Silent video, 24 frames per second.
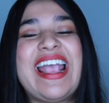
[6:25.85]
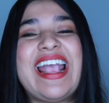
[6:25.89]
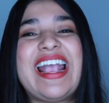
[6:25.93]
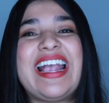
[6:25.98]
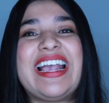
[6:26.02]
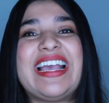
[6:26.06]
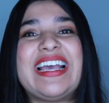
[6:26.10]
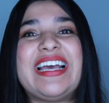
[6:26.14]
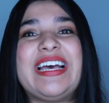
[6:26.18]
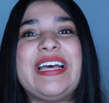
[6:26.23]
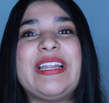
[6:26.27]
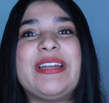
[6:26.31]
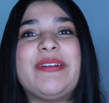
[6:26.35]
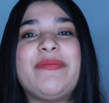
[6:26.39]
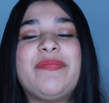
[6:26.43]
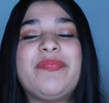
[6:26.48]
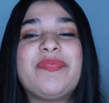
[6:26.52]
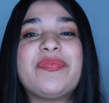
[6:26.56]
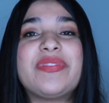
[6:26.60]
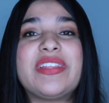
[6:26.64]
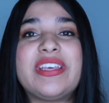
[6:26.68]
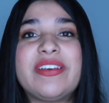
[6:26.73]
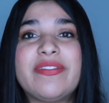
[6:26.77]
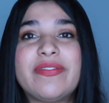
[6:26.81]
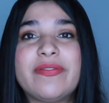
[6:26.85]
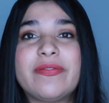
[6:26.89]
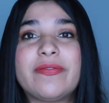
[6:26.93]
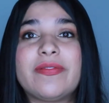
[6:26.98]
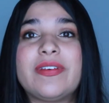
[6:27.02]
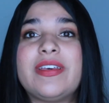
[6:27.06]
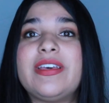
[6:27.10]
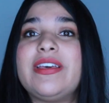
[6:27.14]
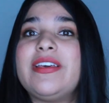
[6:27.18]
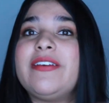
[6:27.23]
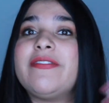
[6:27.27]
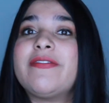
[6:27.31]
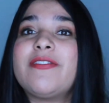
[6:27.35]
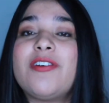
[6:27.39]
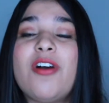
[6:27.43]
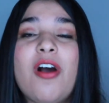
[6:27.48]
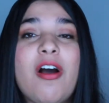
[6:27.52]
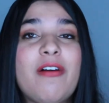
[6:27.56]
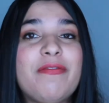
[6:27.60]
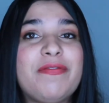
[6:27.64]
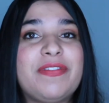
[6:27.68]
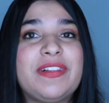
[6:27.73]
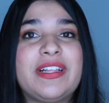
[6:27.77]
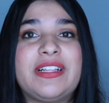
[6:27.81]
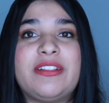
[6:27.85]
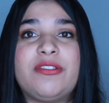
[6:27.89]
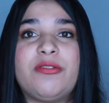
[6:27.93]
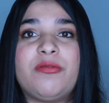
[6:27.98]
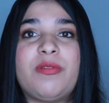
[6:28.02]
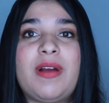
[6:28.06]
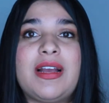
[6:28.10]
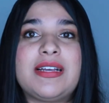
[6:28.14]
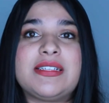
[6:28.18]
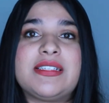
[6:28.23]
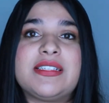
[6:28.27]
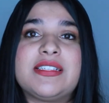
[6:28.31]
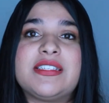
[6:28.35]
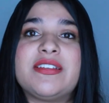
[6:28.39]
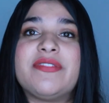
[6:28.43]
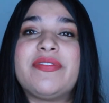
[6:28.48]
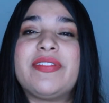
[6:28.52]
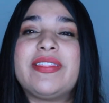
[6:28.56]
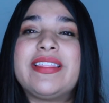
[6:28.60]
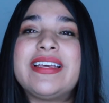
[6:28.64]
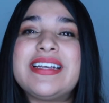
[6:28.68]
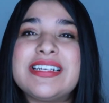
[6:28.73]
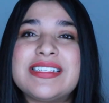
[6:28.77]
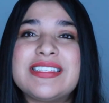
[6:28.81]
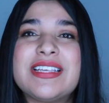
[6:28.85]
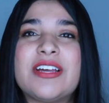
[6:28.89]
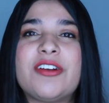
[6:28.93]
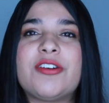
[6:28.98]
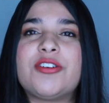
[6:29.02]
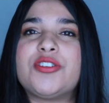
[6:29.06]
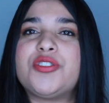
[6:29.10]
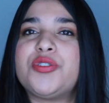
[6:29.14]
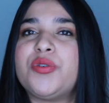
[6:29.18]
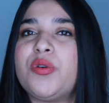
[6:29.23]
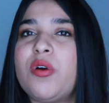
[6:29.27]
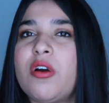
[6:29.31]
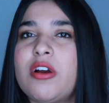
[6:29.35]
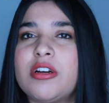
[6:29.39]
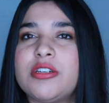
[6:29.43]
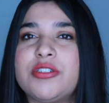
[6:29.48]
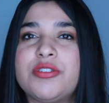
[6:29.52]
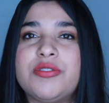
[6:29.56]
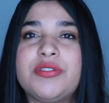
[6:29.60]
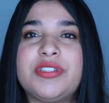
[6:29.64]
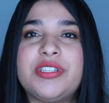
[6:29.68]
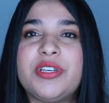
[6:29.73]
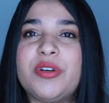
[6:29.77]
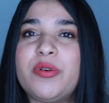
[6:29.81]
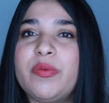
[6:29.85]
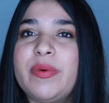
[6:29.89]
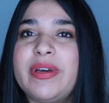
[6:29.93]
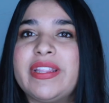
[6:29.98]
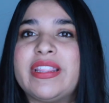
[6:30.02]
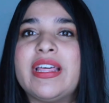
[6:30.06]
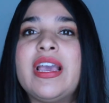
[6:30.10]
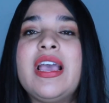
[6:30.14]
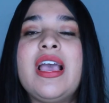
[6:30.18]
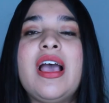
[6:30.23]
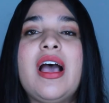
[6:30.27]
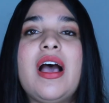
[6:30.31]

And if conflict arises, if things that are too hard to deal with,